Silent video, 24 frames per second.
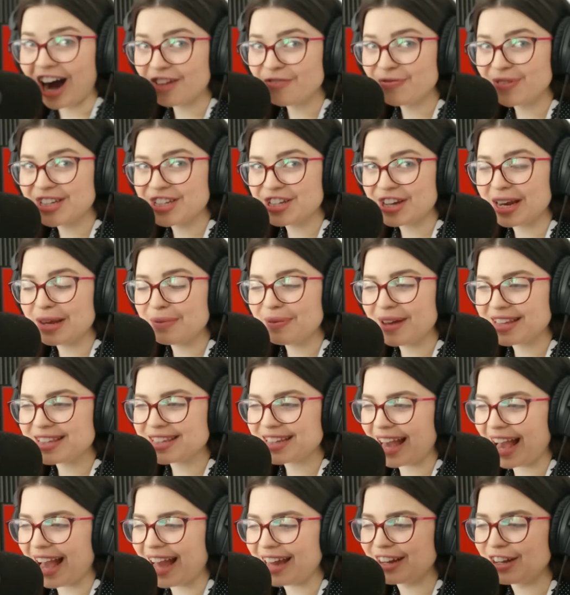been Jenni
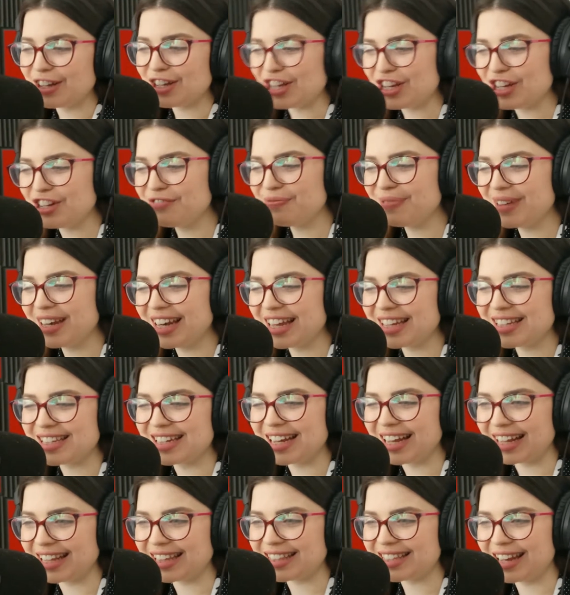Pettican. You've been
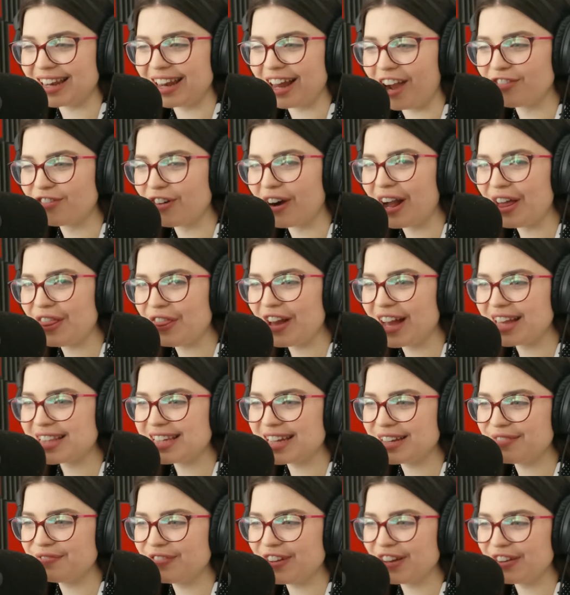listening to Livewire
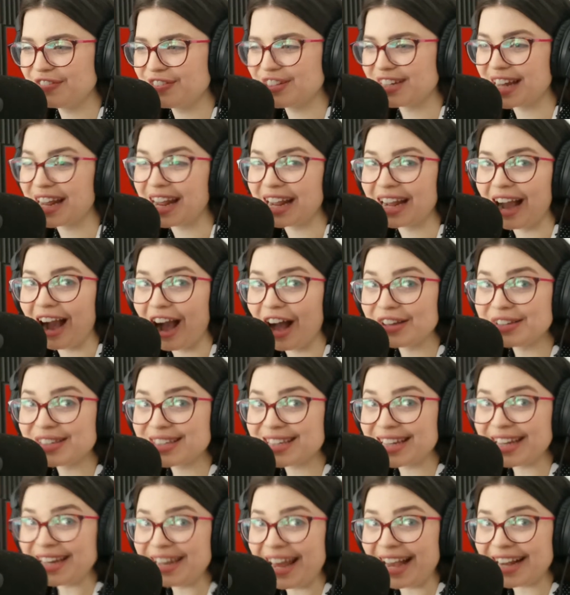1350. I'll
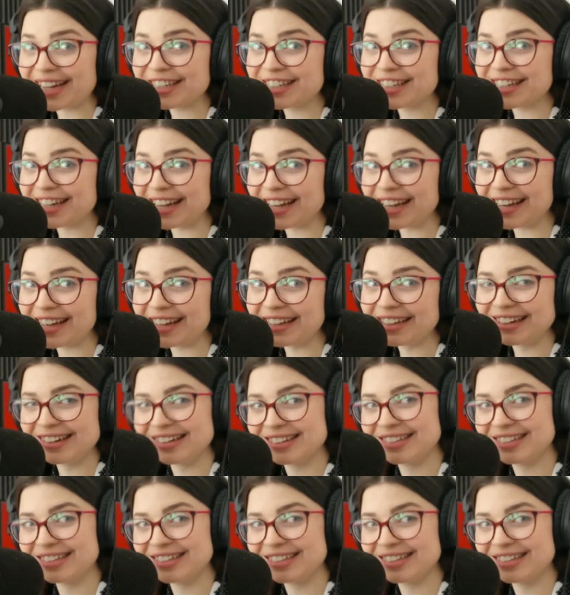see you next year.